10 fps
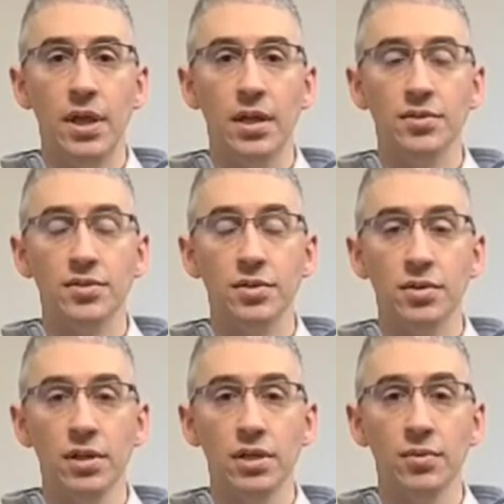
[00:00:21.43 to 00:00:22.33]
and
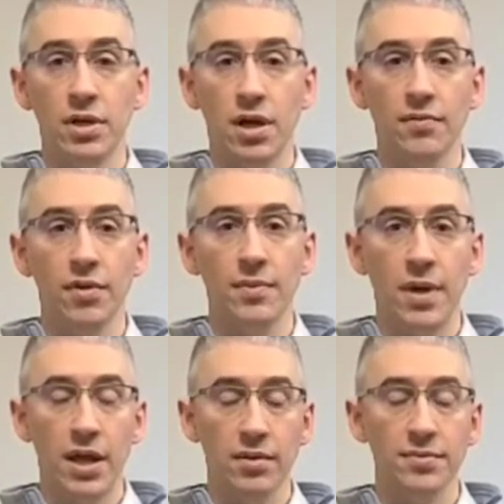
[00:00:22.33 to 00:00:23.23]
certainly recovery,
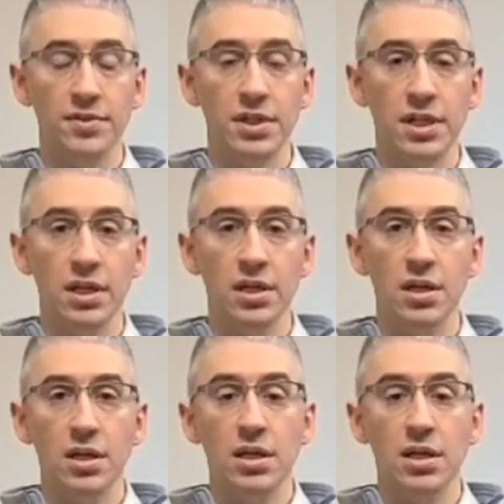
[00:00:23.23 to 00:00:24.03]
bankruptcy,